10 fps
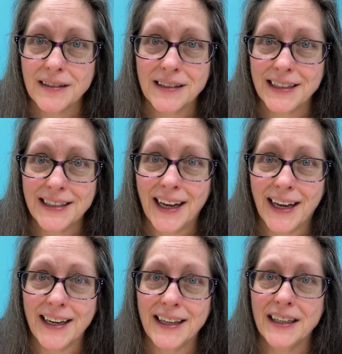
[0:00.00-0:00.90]
going to
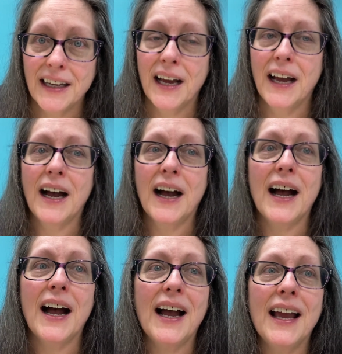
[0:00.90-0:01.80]
die.
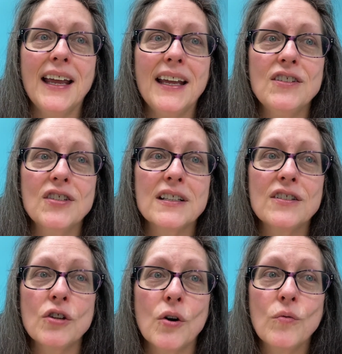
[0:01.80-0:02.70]
I
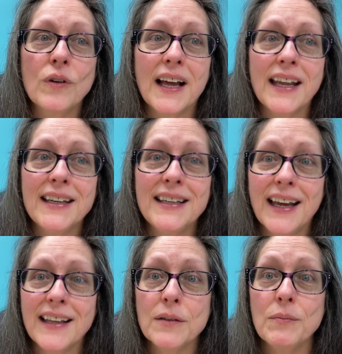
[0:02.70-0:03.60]
just don't like
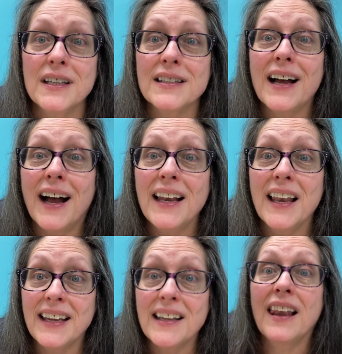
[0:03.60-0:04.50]
death because I
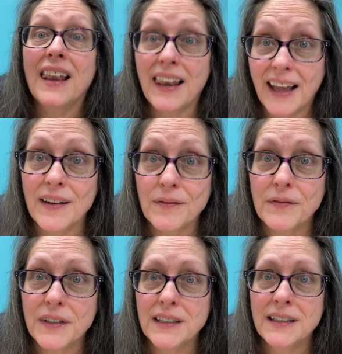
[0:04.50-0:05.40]
like
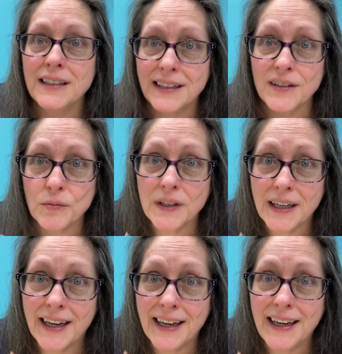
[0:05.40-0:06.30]
life. That's what
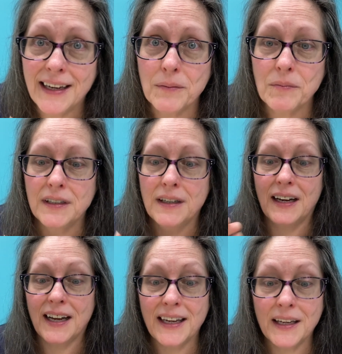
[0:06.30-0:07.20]
I am.
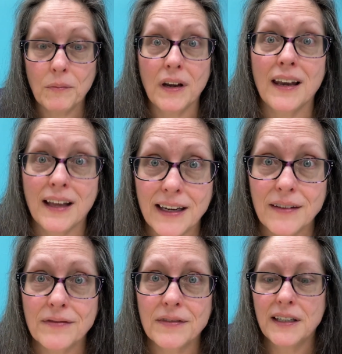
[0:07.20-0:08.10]
I am
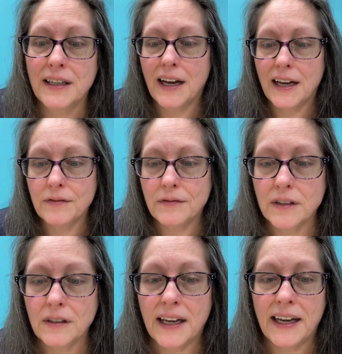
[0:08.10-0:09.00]
life. I
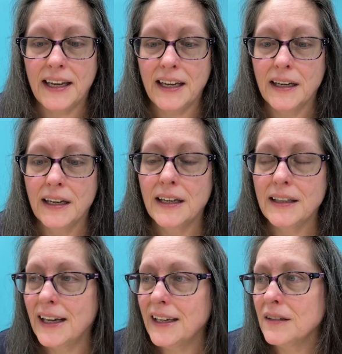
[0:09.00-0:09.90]
feel like
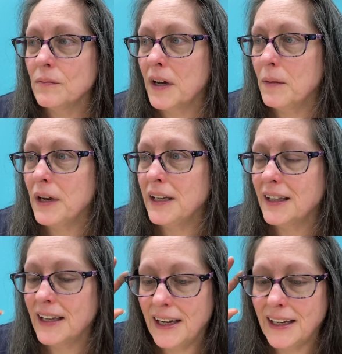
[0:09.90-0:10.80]
that is my main
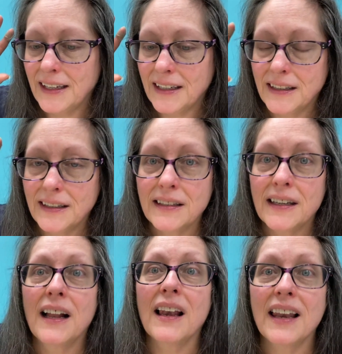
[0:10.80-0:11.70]
thing is
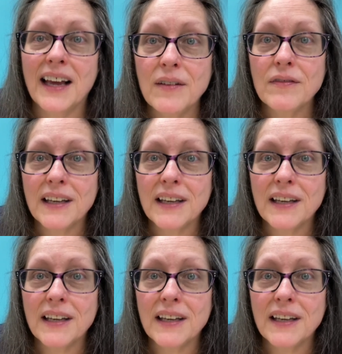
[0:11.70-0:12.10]
life.